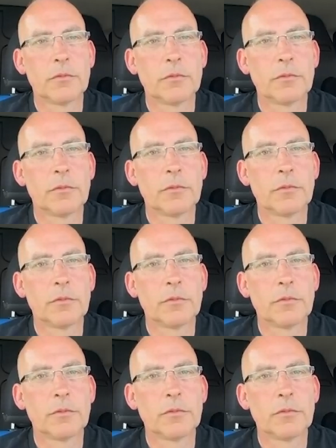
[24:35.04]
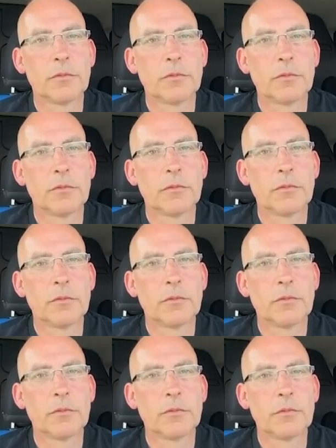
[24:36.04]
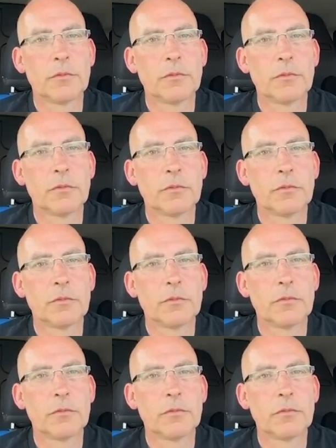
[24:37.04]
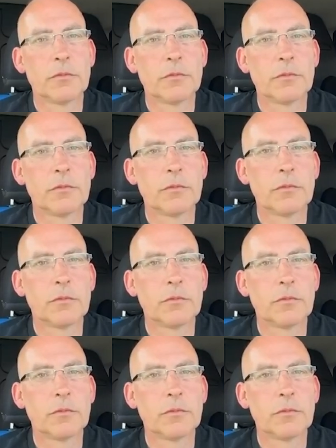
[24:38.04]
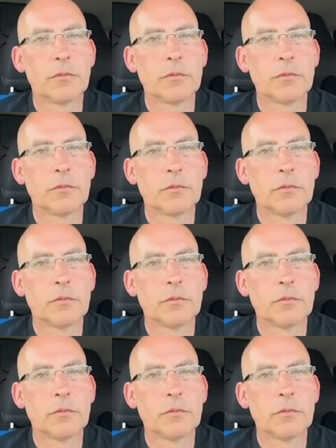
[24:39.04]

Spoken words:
The person shown says nothing.